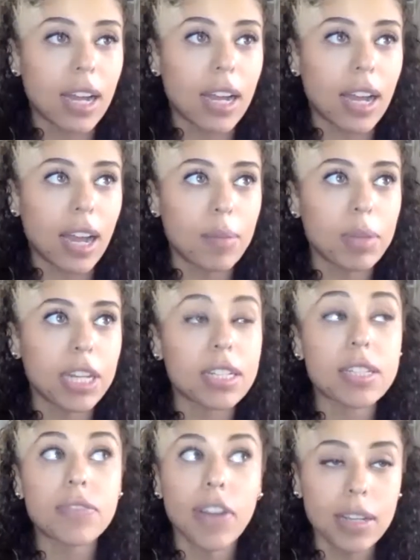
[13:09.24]
I mean,
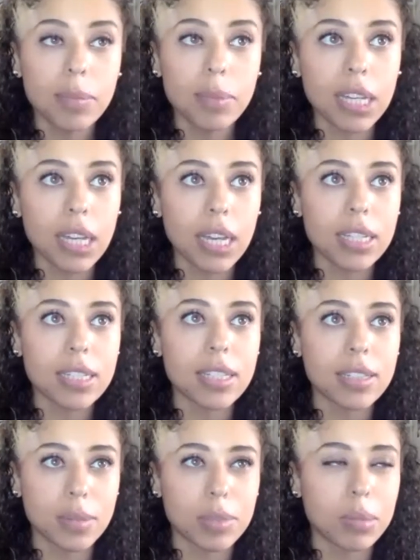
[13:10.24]
it's funny
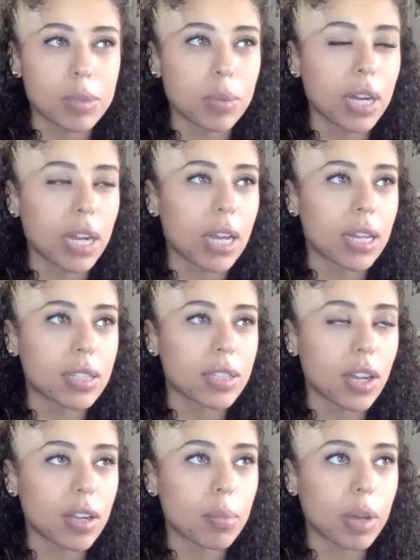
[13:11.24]
because sometimes when I
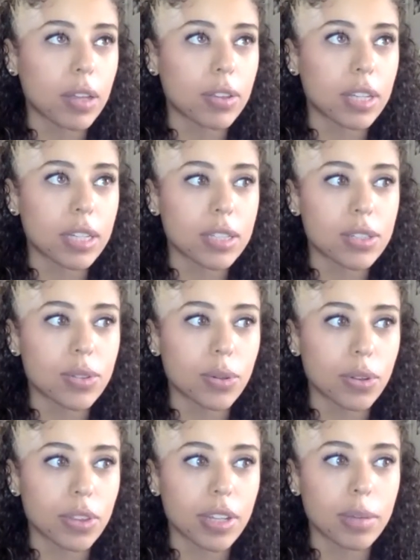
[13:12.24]
talk about this
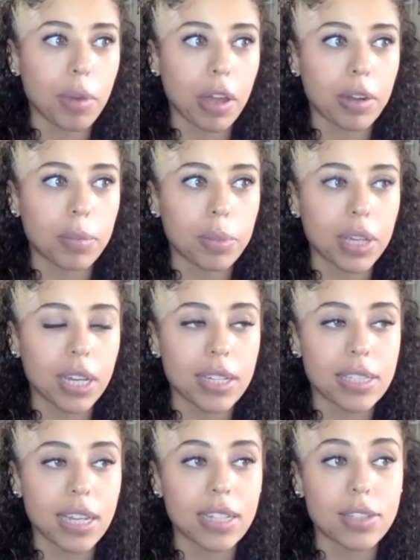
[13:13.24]
or think about it,
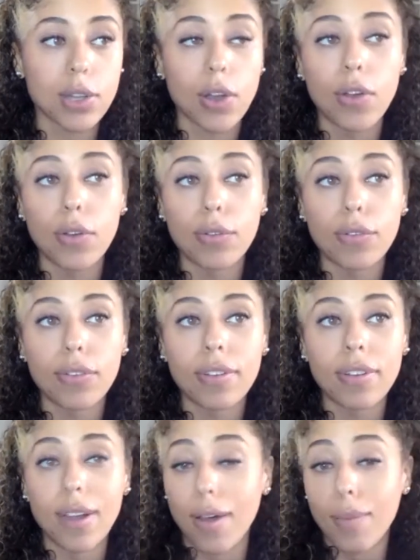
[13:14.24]
because I don't
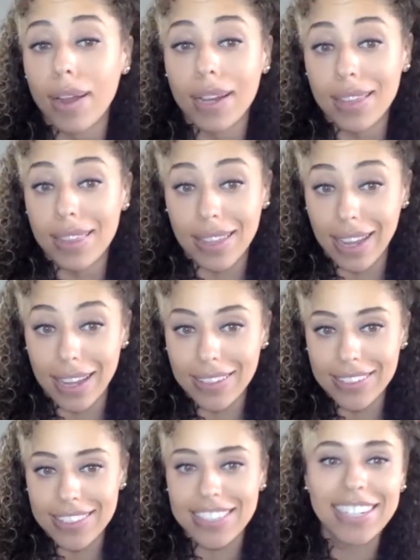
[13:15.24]
know anything
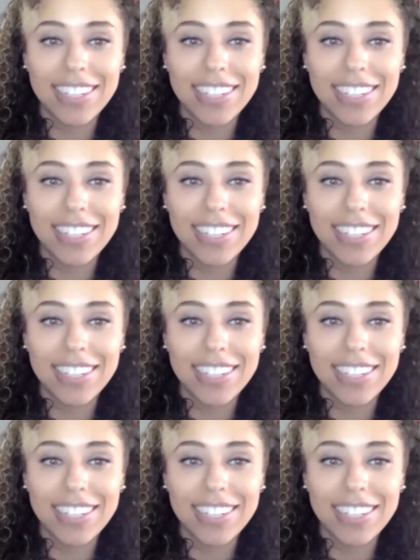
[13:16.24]
else,